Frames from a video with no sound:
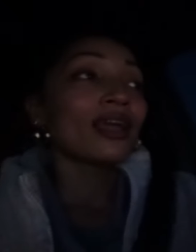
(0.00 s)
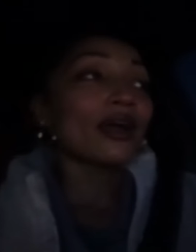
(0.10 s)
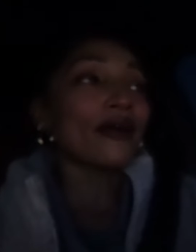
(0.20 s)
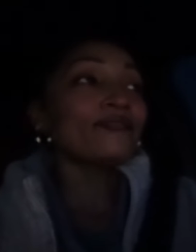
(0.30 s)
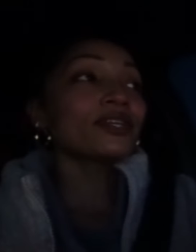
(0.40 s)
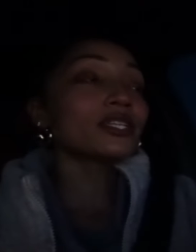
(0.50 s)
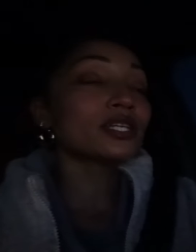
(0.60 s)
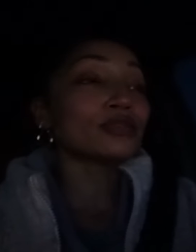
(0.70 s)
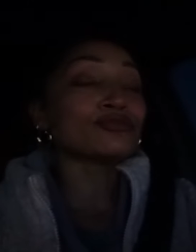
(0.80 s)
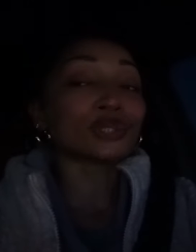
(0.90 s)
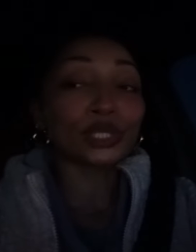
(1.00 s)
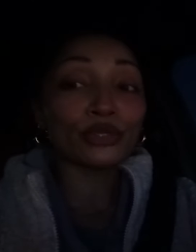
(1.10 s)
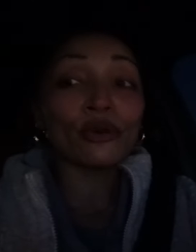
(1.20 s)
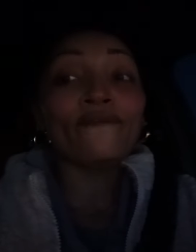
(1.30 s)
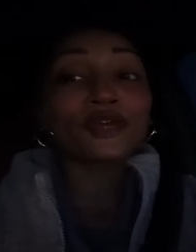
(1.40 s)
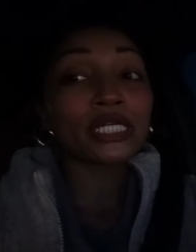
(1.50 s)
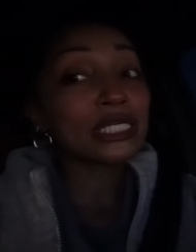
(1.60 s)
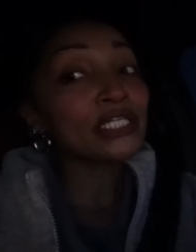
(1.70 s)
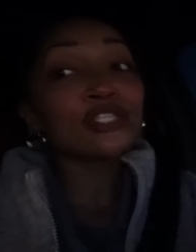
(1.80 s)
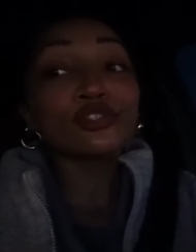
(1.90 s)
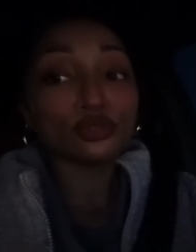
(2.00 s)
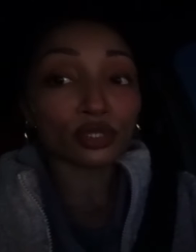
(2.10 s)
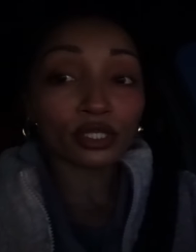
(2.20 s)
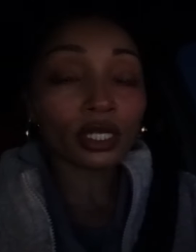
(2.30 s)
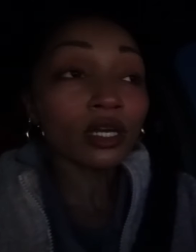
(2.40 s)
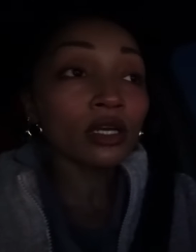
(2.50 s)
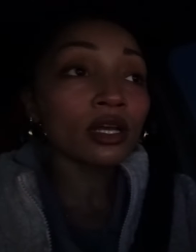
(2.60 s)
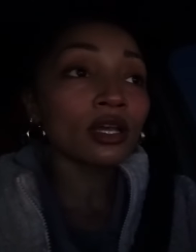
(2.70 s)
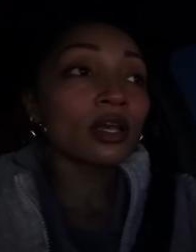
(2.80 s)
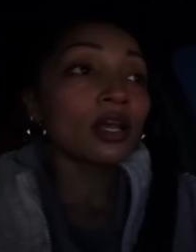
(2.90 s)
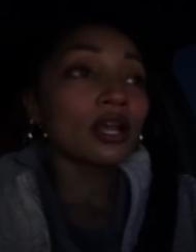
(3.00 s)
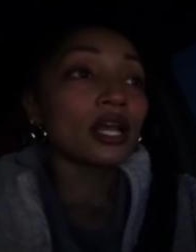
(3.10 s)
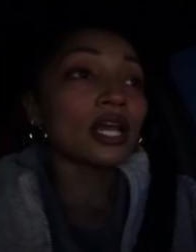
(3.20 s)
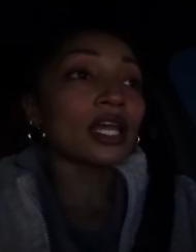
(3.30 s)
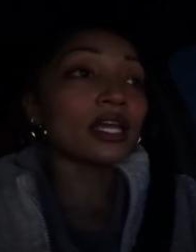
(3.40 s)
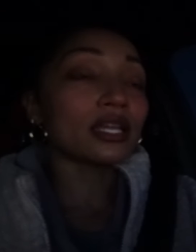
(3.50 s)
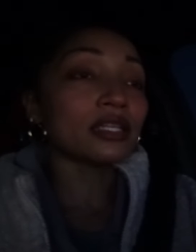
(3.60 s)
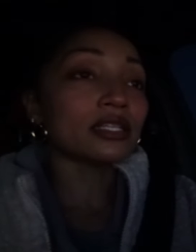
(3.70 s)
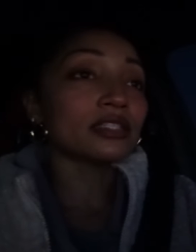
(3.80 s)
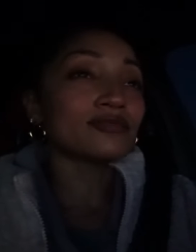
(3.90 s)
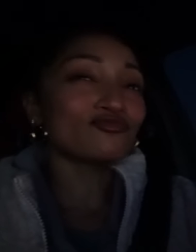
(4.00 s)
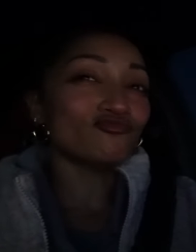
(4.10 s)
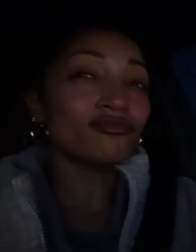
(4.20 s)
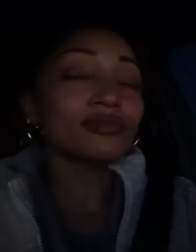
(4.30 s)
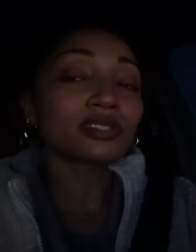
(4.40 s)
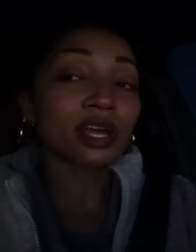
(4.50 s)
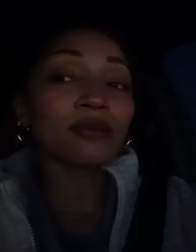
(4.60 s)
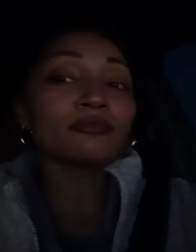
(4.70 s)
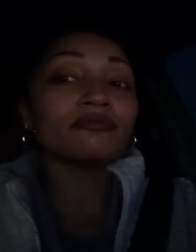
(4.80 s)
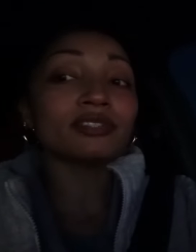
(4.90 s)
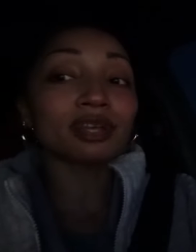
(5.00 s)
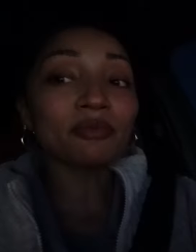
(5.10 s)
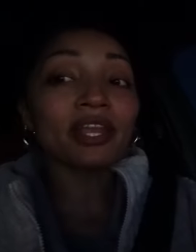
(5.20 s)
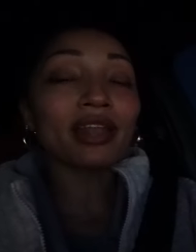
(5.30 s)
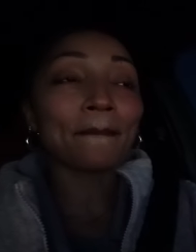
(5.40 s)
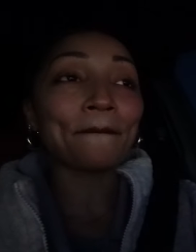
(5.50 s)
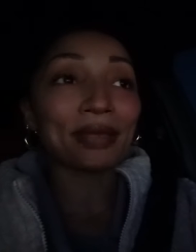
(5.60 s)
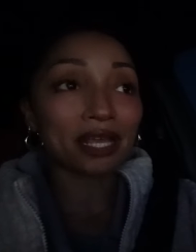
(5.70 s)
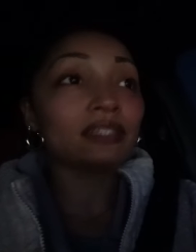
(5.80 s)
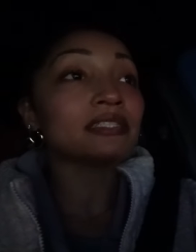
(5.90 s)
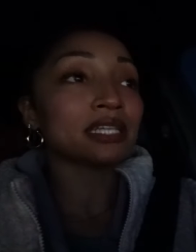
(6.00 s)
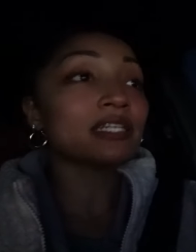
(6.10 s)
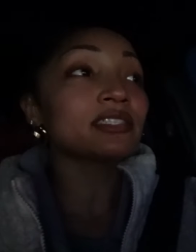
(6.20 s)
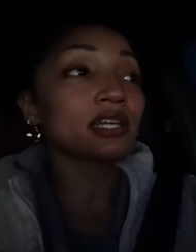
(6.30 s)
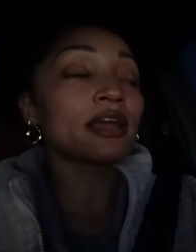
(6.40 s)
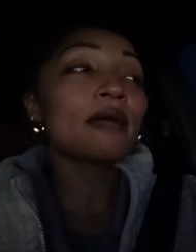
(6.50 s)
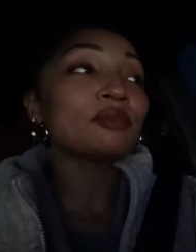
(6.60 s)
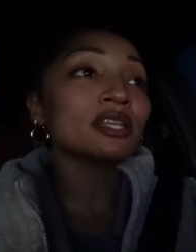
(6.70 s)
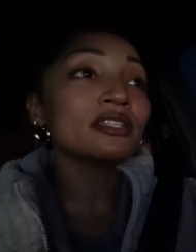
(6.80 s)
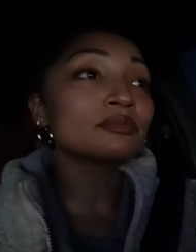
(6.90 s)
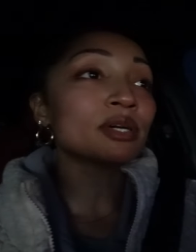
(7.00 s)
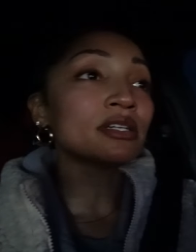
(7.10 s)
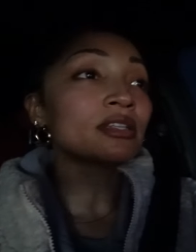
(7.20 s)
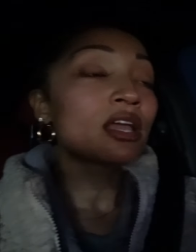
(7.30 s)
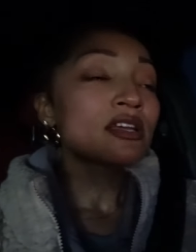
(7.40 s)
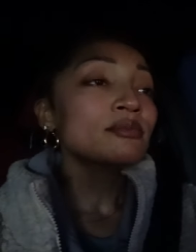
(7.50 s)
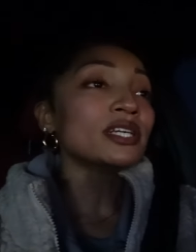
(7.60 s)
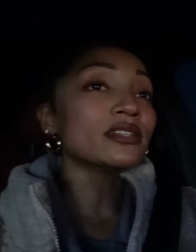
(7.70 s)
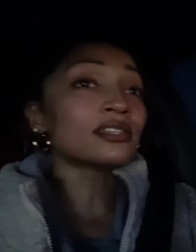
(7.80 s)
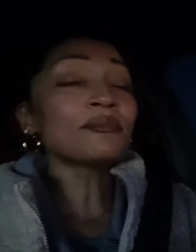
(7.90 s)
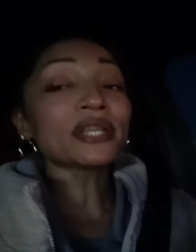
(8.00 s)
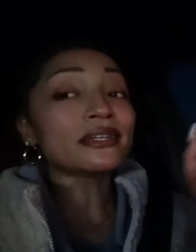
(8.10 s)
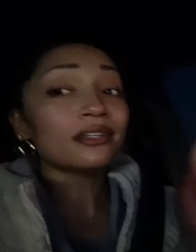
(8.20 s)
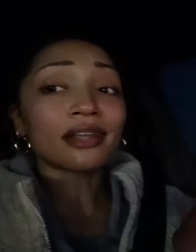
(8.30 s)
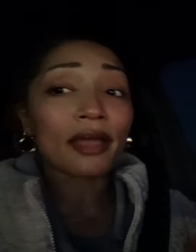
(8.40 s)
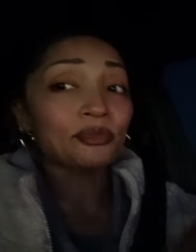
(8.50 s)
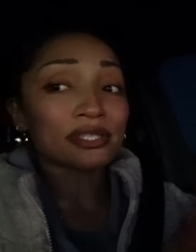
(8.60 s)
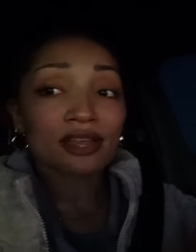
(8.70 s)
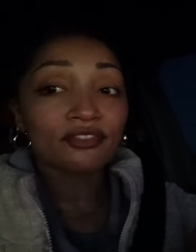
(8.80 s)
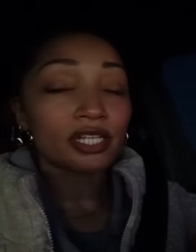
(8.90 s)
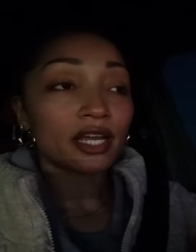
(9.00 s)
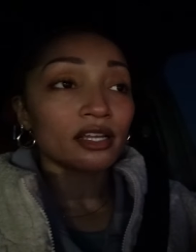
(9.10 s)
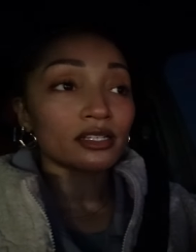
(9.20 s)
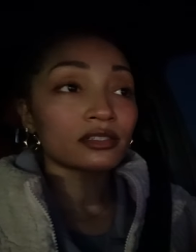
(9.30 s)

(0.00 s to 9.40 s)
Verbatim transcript: I'm feeling real freaking good, and something amazing is gonna happen this month, because something good happens every day,